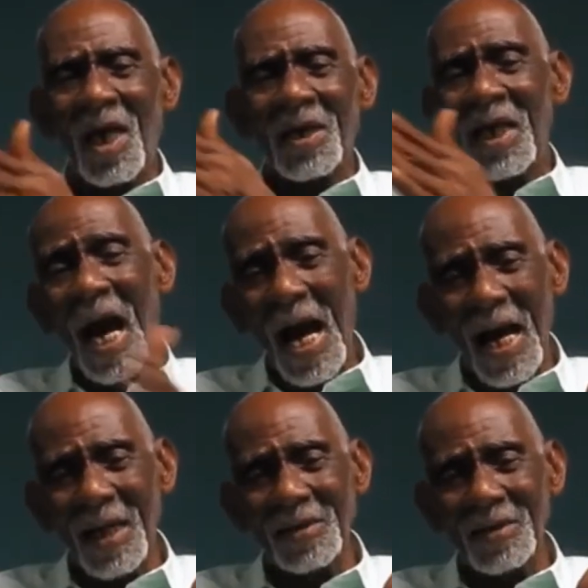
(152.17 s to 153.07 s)

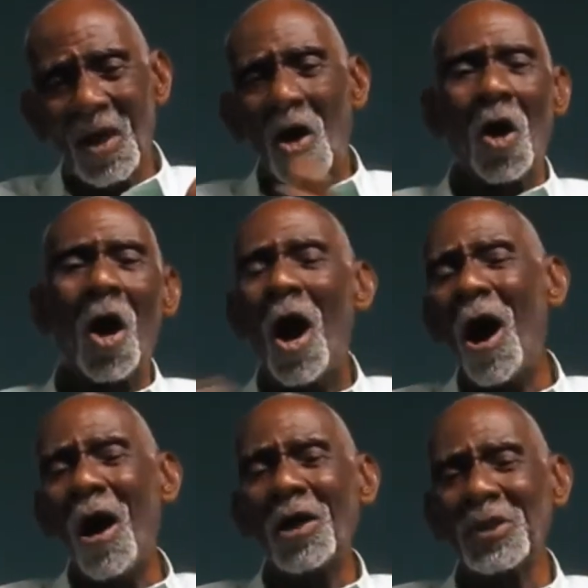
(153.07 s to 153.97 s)
God,
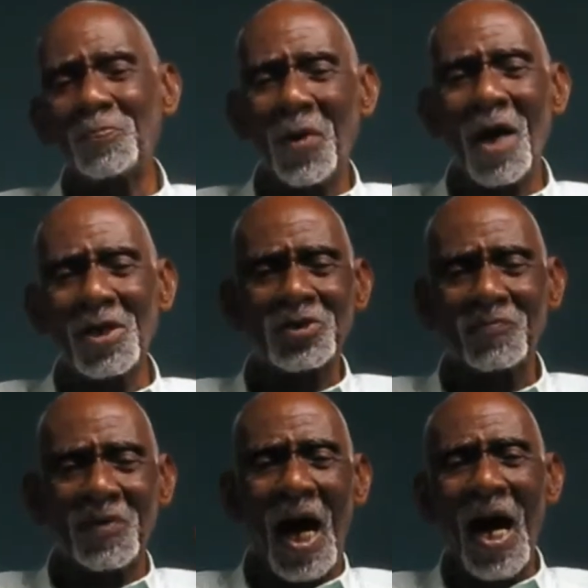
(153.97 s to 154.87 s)
all the products
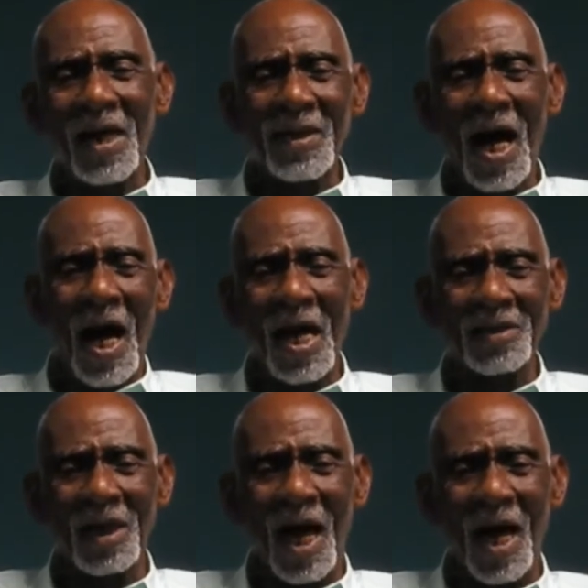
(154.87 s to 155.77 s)
of God are
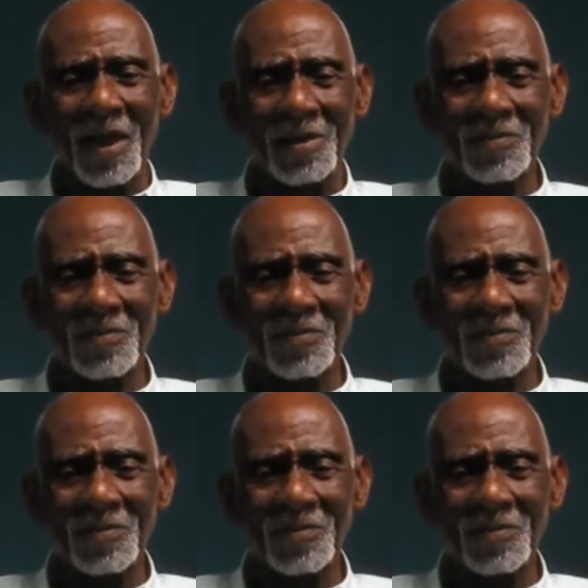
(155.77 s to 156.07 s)
alkali.